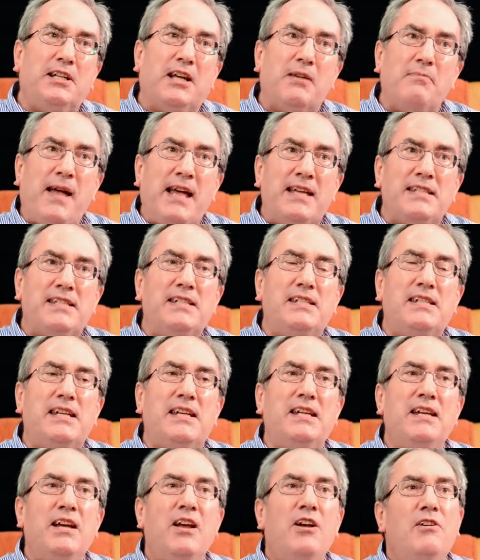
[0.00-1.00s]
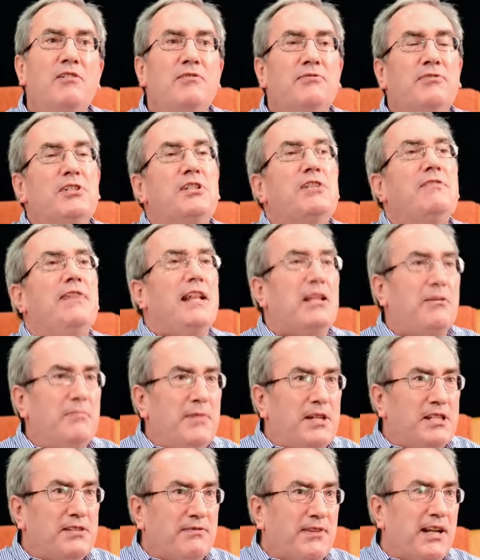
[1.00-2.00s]
capacity for
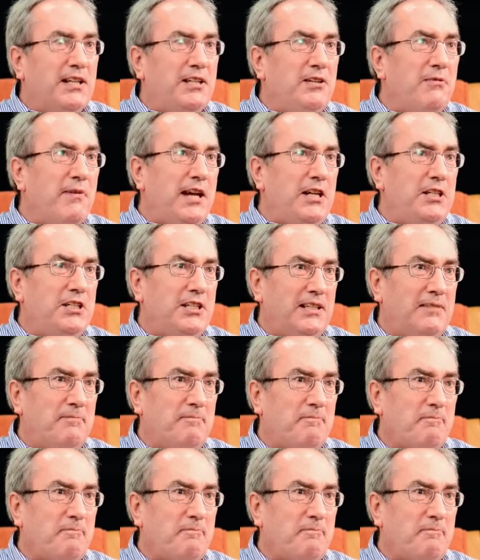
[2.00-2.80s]
development evaluation.